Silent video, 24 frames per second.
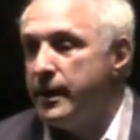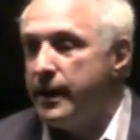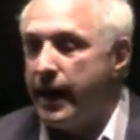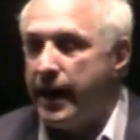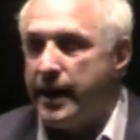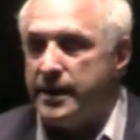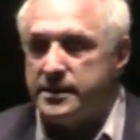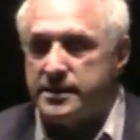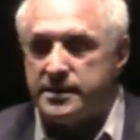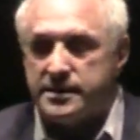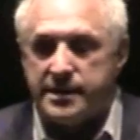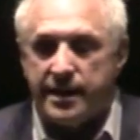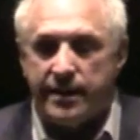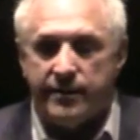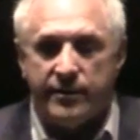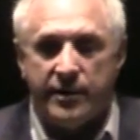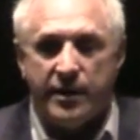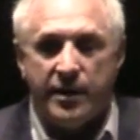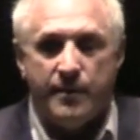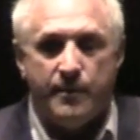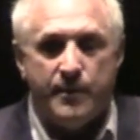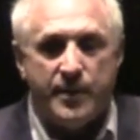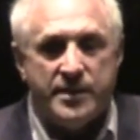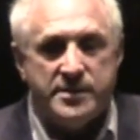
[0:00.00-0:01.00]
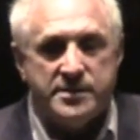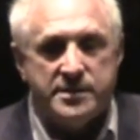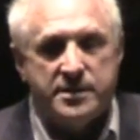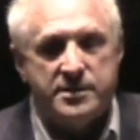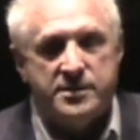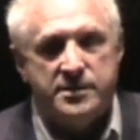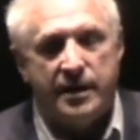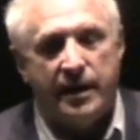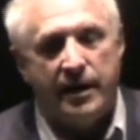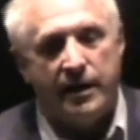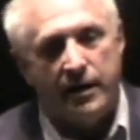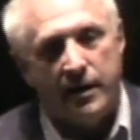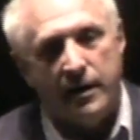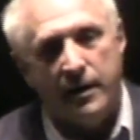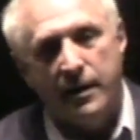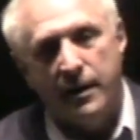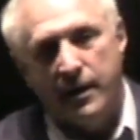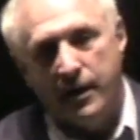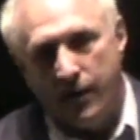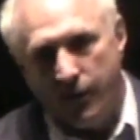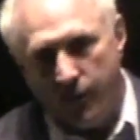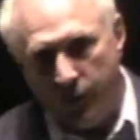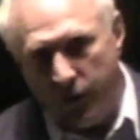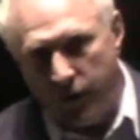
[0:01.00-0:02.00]
And it's the same thing in business. Like
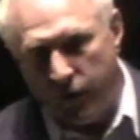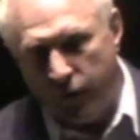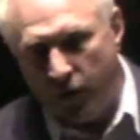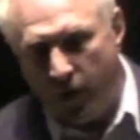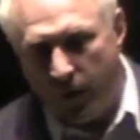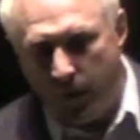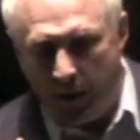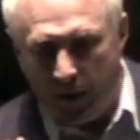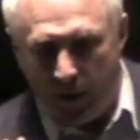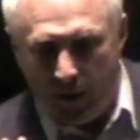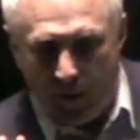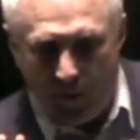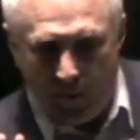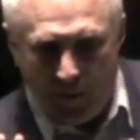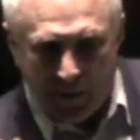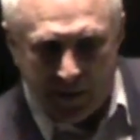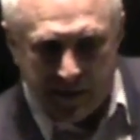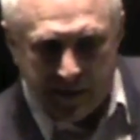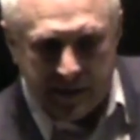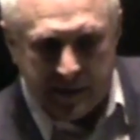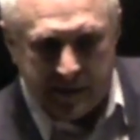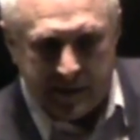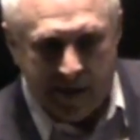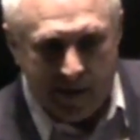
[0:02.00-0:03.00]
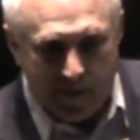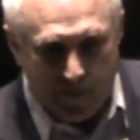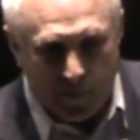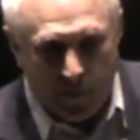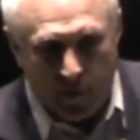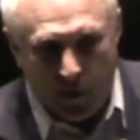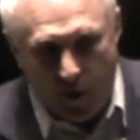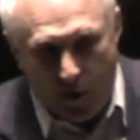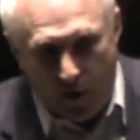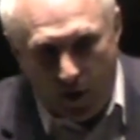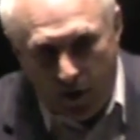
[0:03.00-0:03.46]
when you talk about your business embryo,